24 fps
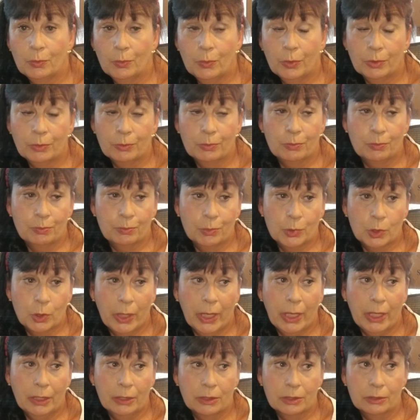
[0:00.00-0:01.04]
We're
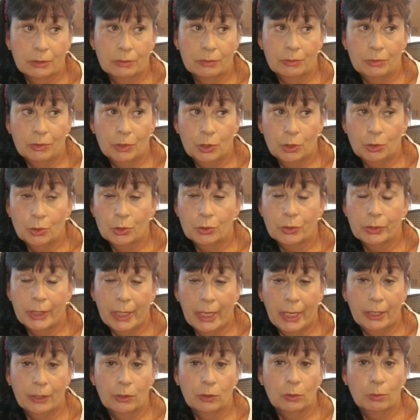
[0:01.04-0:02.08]
trained to usually
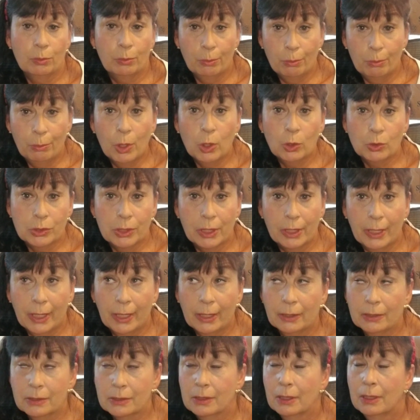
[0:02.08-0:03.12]
handle most
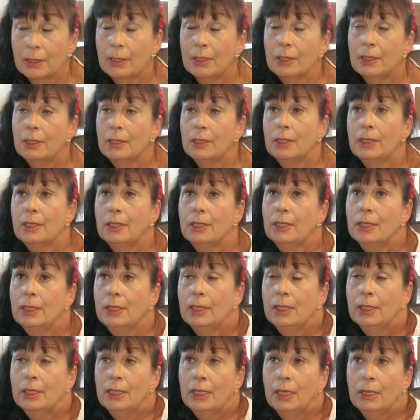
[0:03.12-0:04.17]
things.
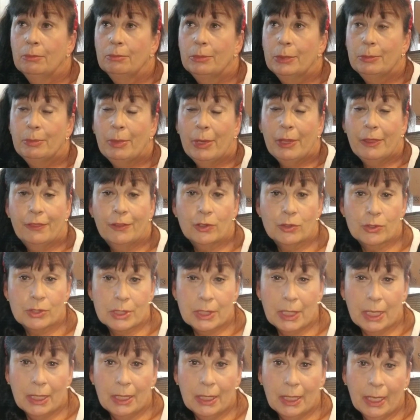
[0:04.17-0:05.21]
But by
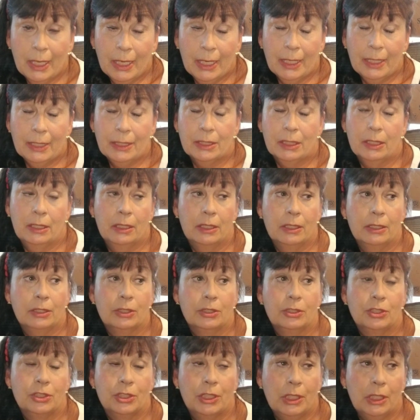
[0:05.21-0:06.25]
Thursday night,
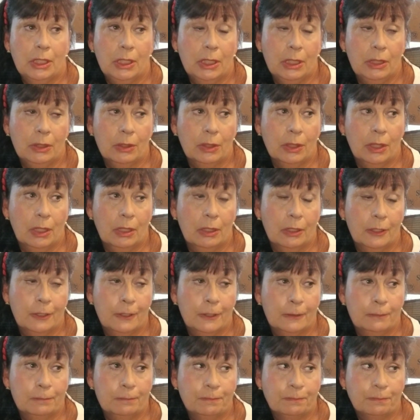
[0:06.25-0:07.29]
she
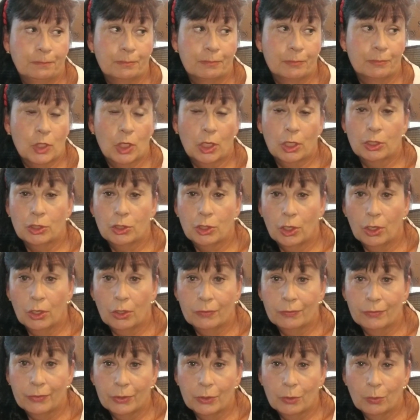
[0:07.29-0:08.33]
took a
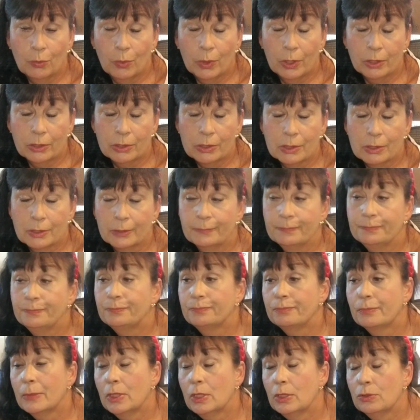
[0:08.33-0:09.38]
turn for the worst.
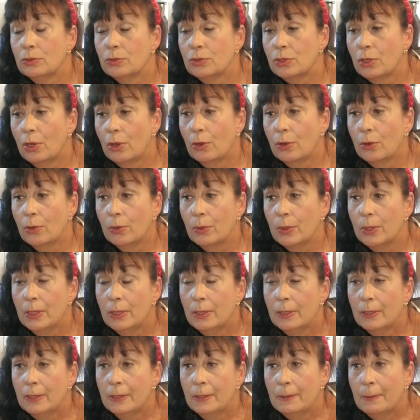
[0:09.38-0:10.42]
So
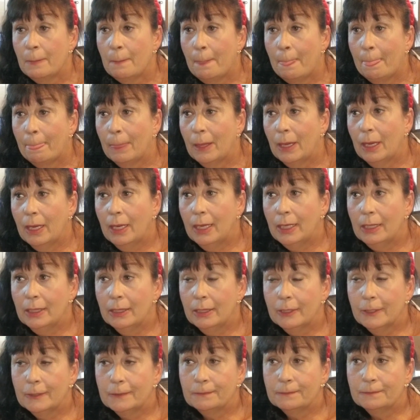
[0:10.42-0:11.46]

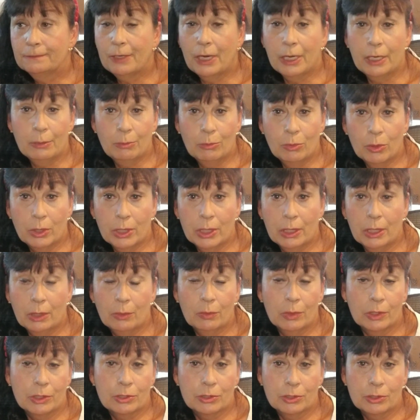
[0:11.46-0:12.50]
Friday morning, I
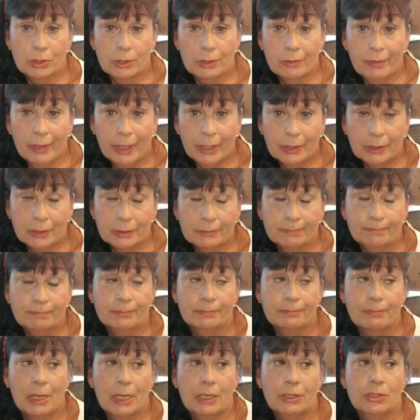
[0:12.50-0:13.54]
rushed her to the vet,
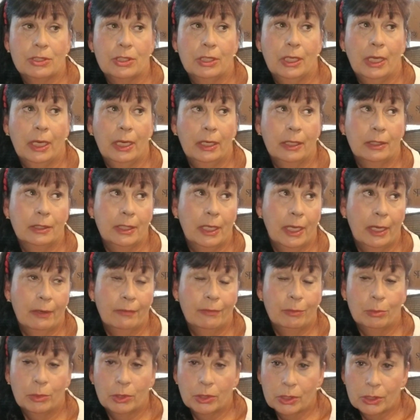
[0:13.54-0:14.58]
and she had to
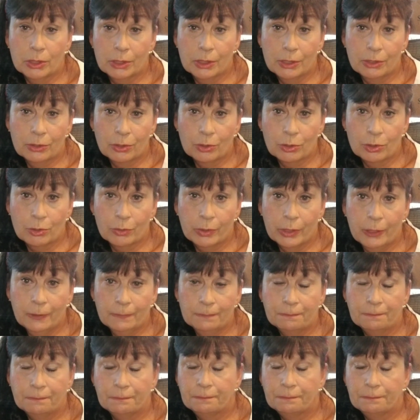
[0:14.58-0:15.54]
have emergency surgery.